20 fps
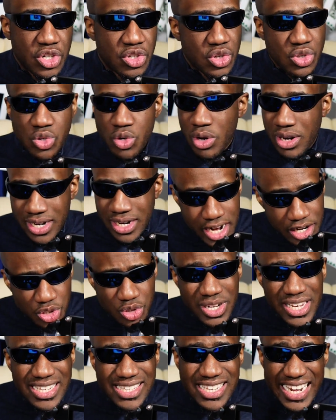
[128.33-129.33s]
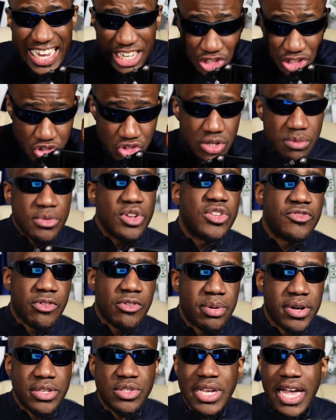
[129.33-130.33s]
So Nacho is an extremely useful player
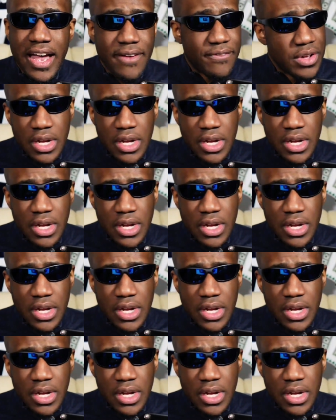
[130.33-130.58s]
to have.